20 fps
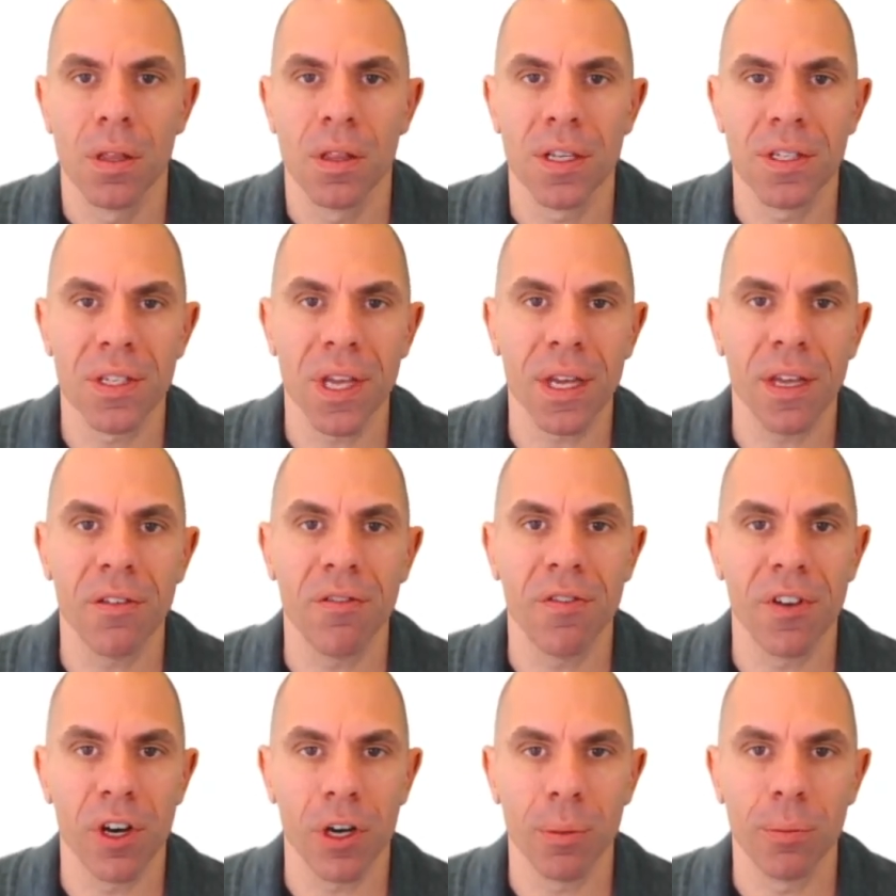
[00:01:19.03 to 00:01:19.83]
The
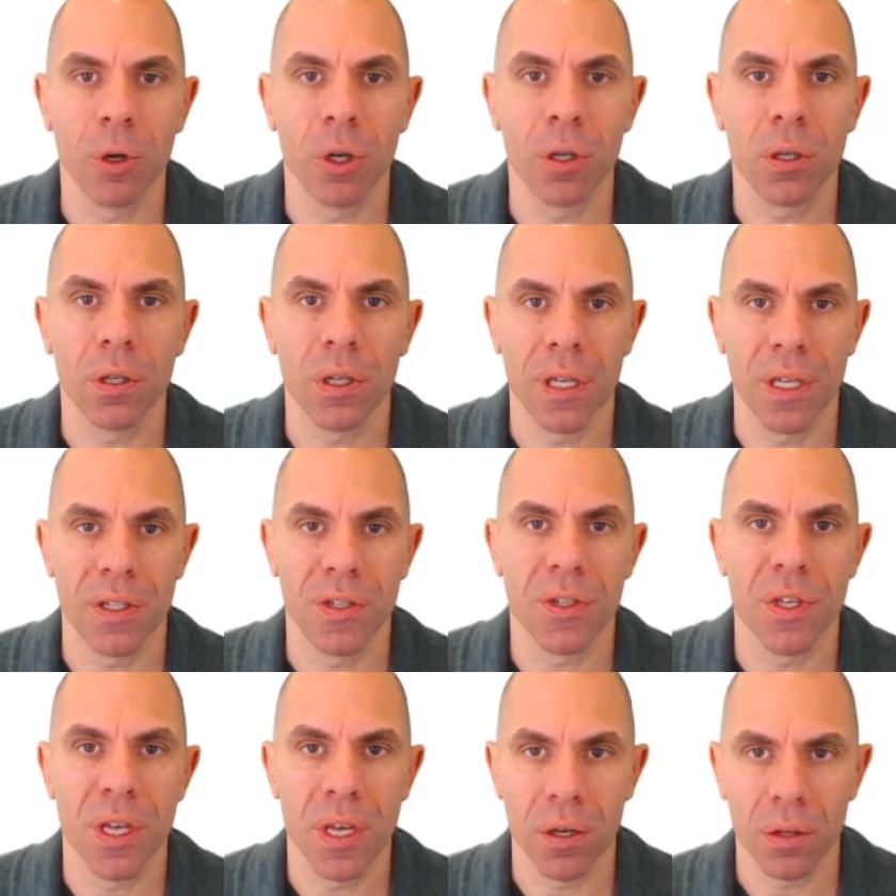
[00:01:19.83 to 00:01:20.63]
second variable
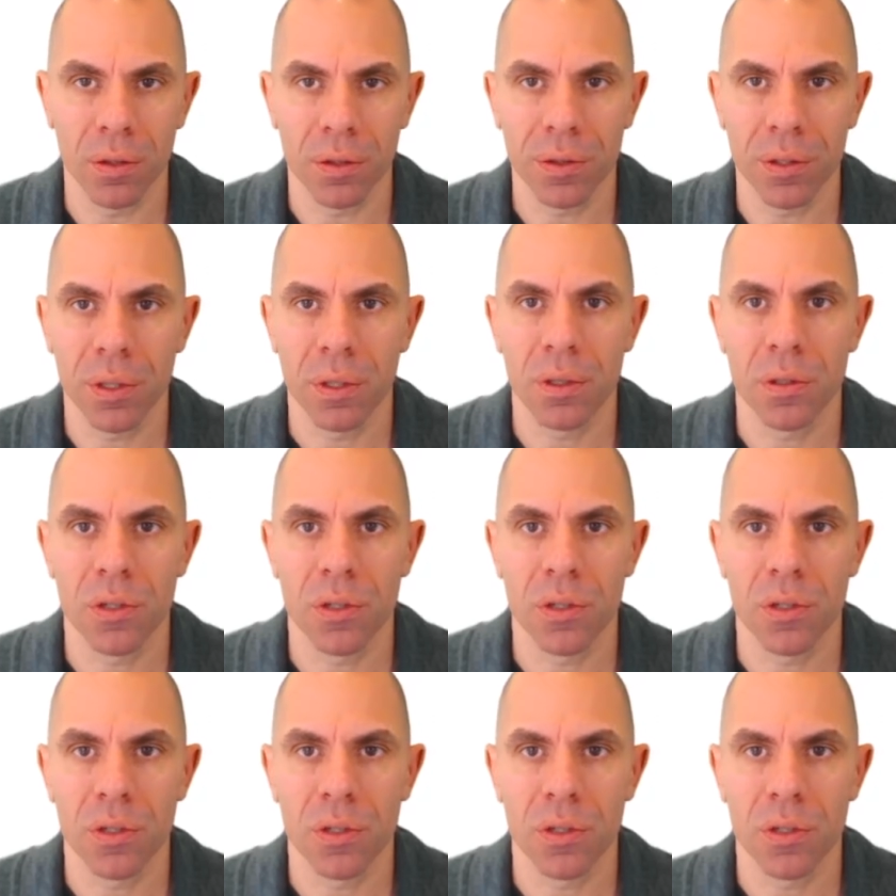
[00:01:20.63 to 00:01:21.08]
is yield.